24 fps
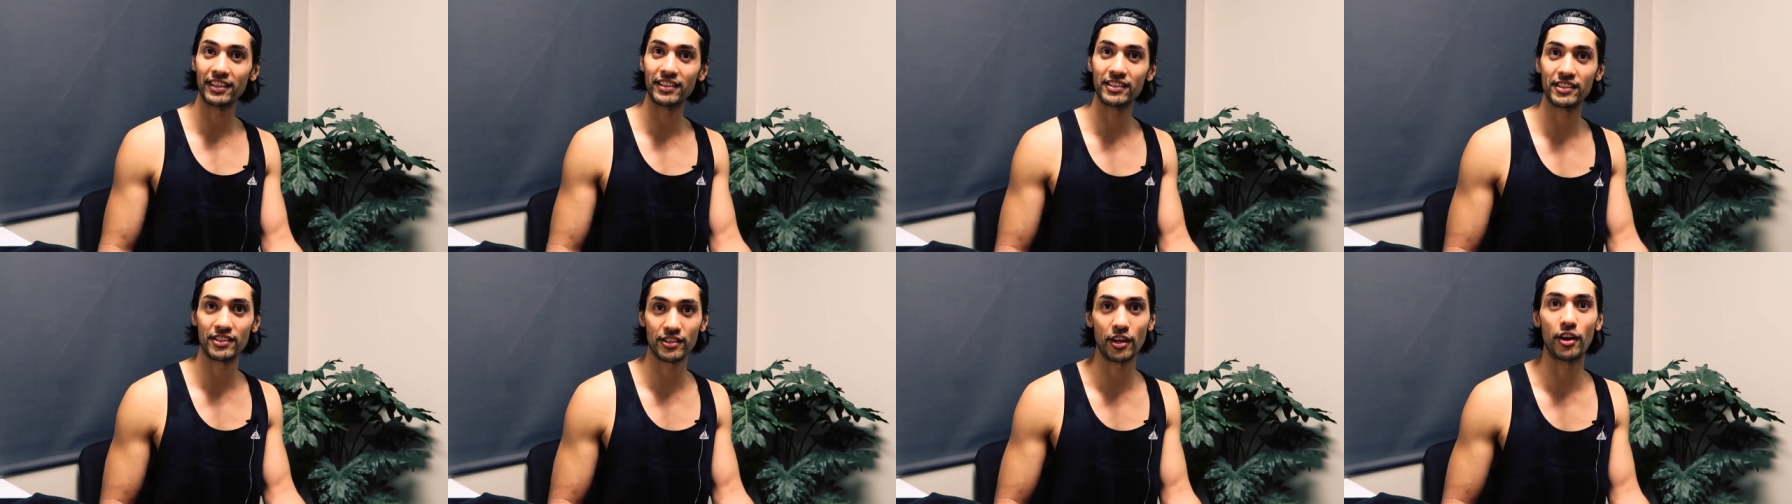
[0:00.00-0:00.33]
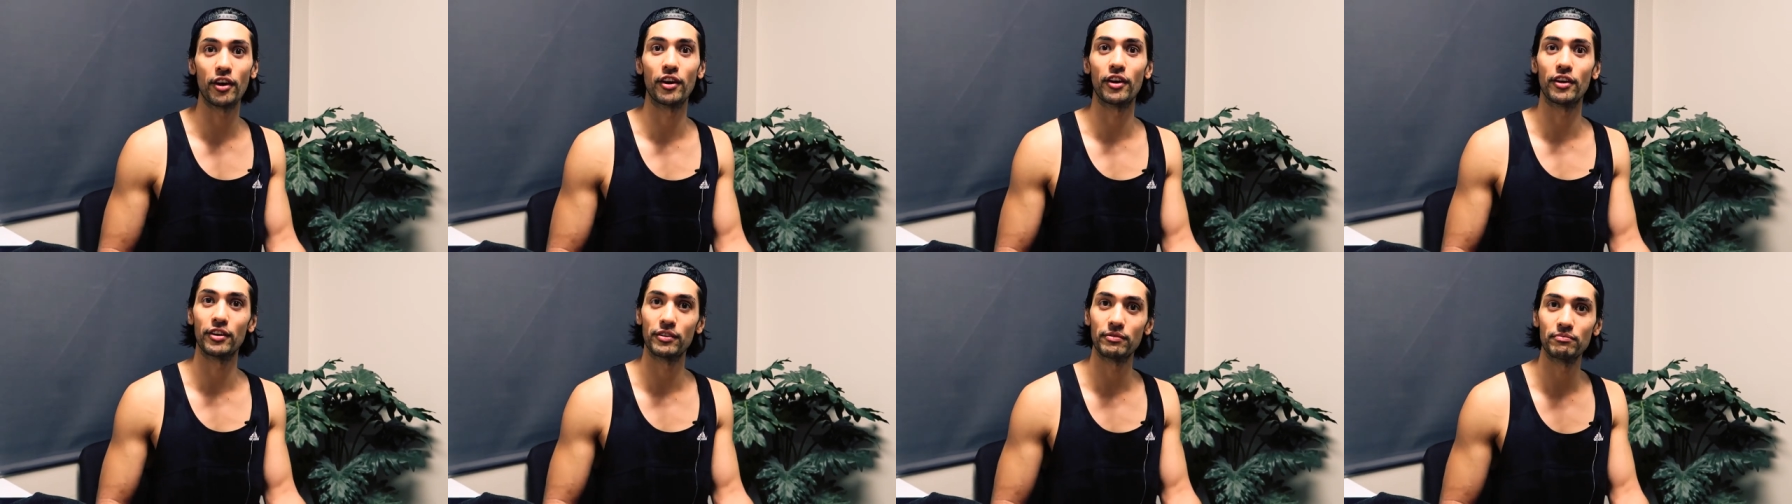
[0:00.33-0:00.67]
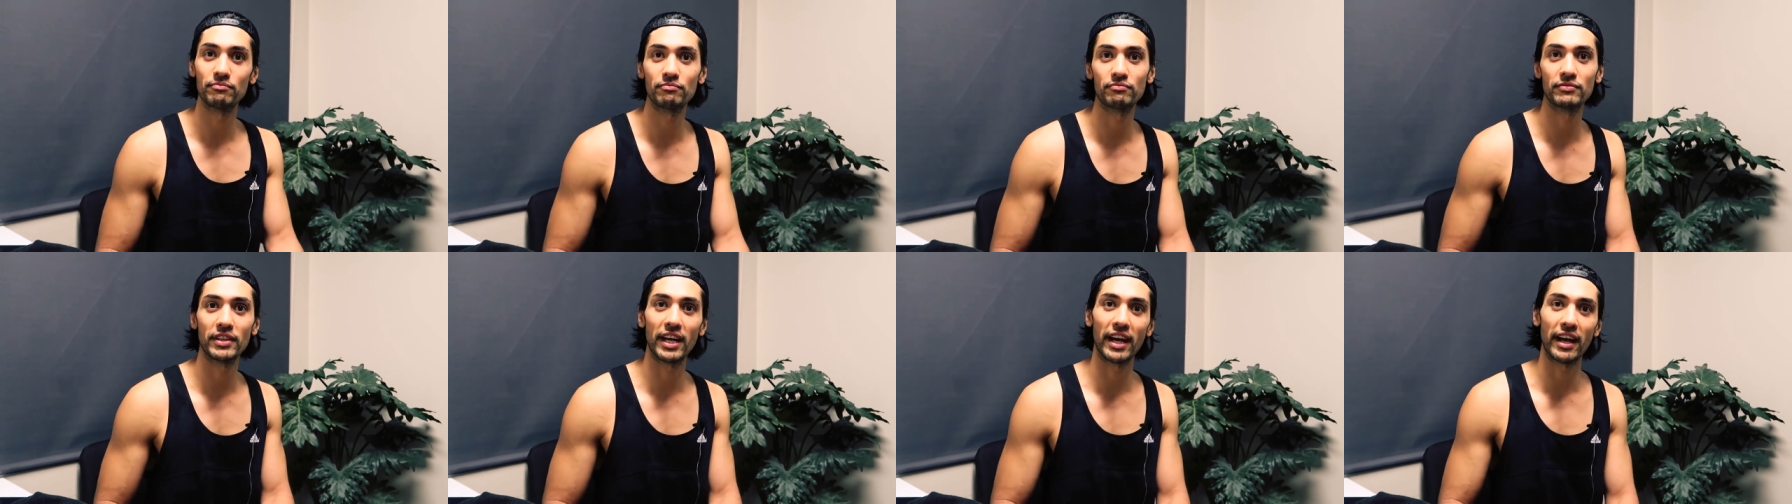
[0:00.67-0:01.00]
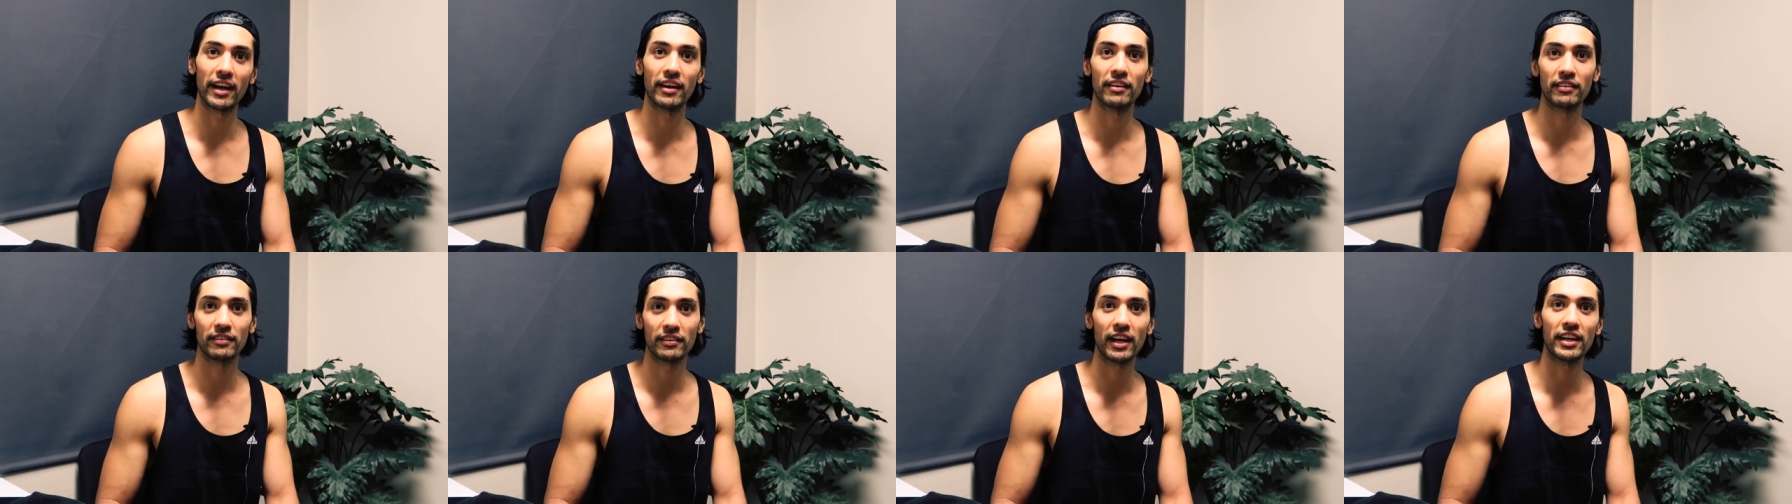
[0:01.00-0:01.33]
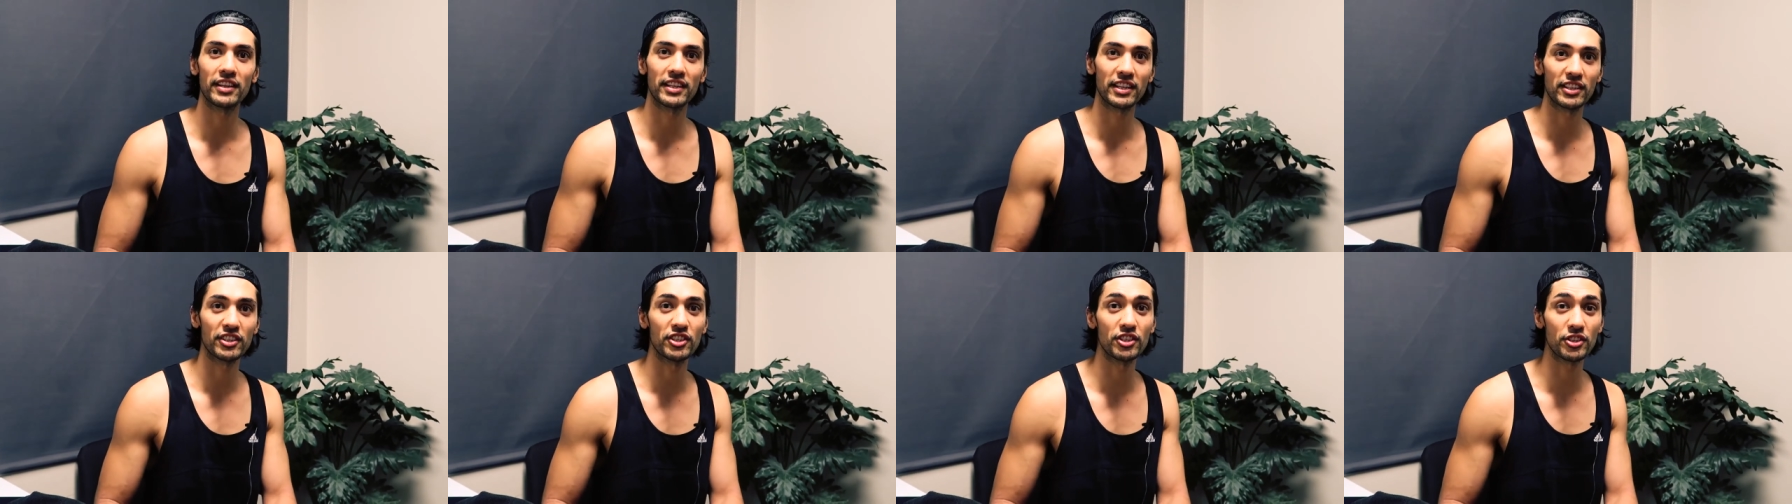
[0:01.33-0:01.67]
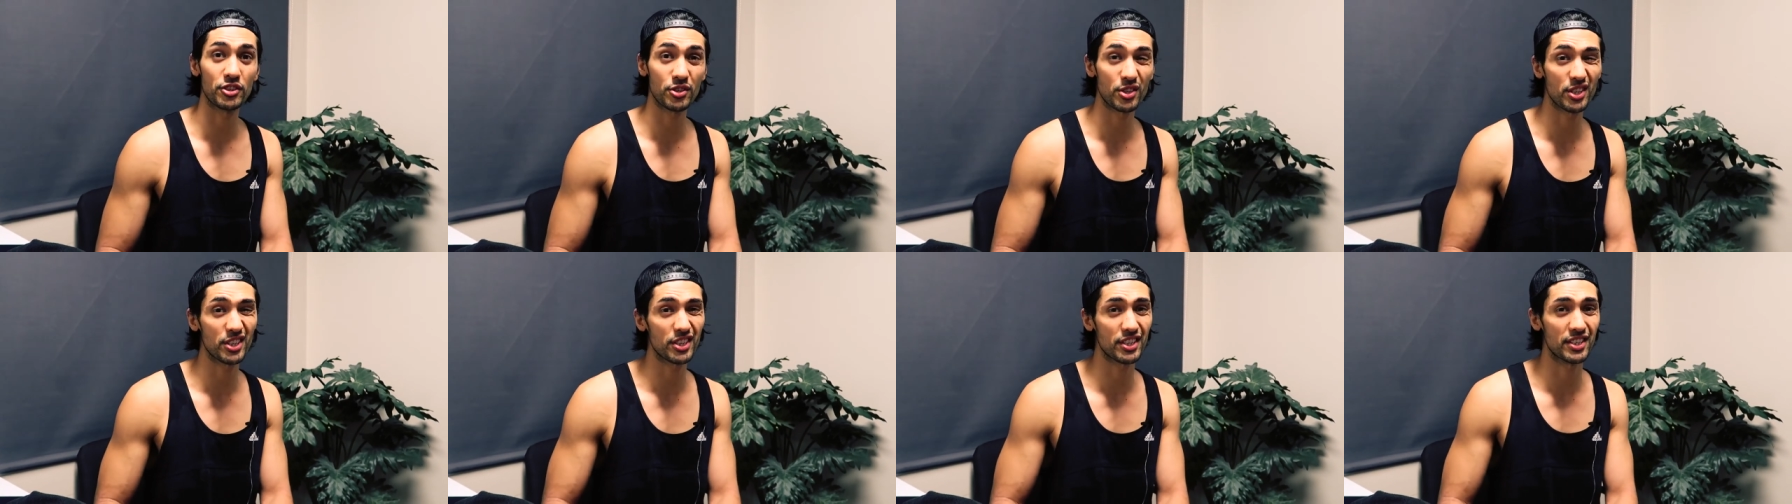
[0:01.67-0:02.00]
So yeah, I think
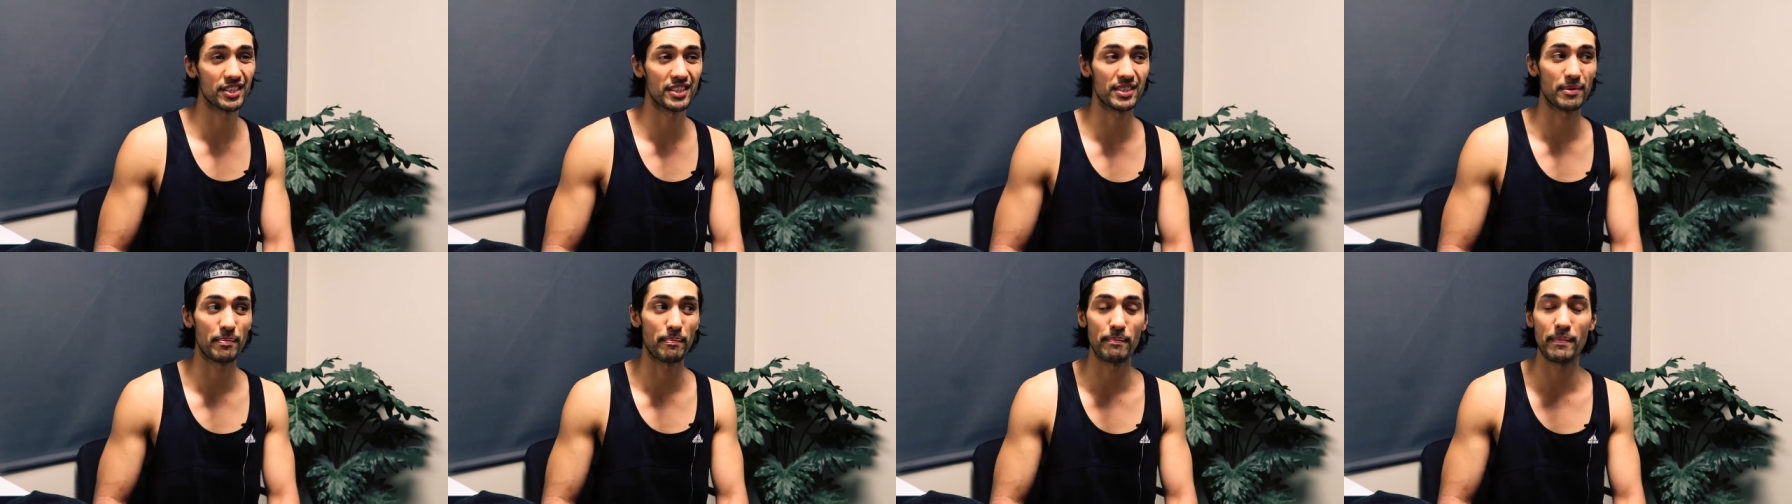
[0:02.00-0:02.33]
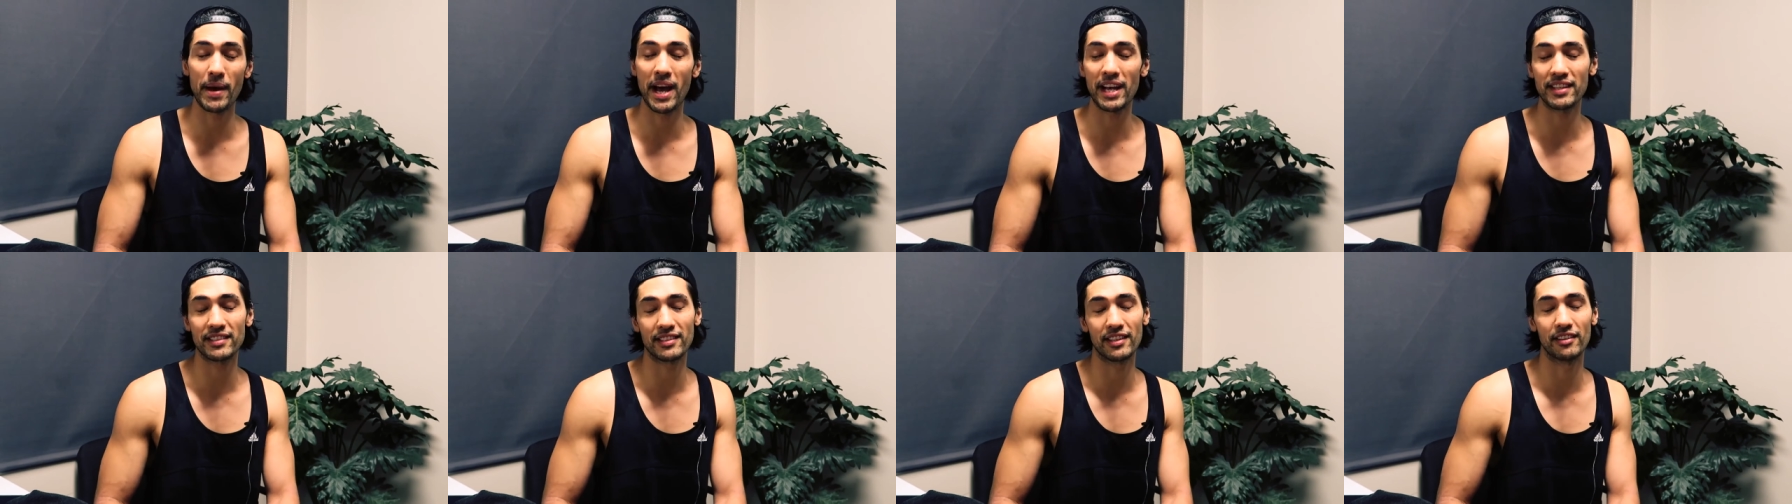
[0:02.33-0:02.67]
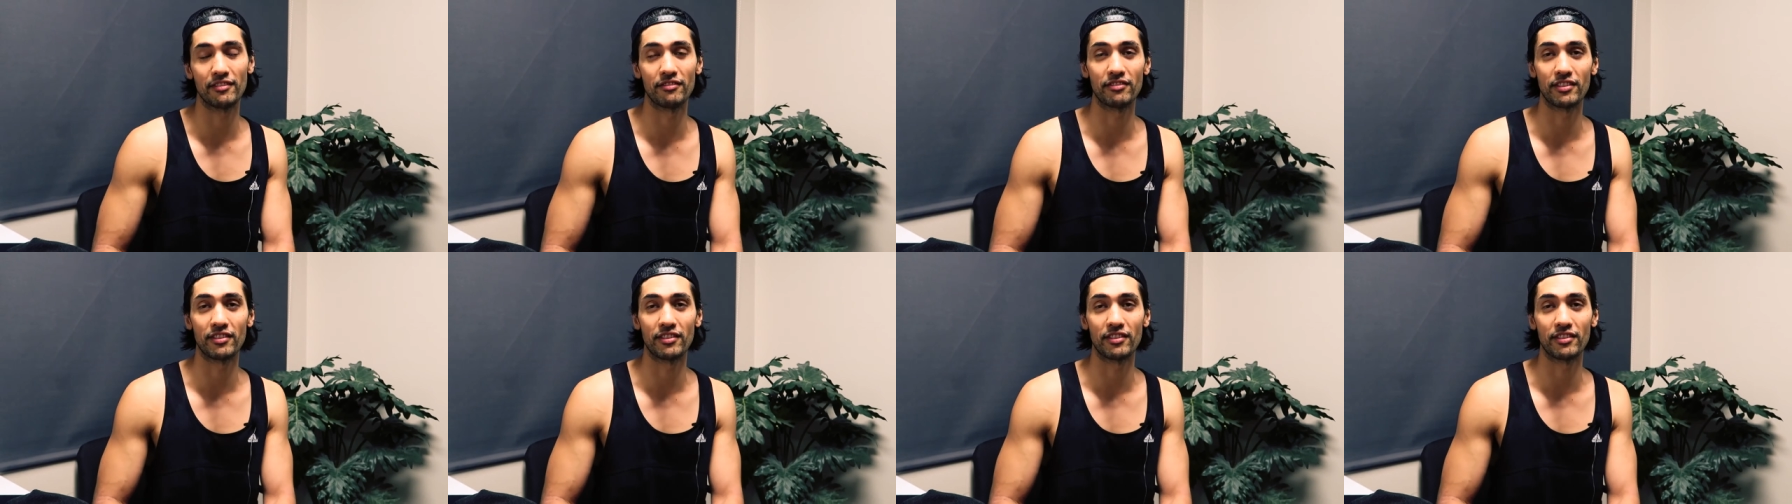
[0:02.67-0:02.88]
nutrition's a massive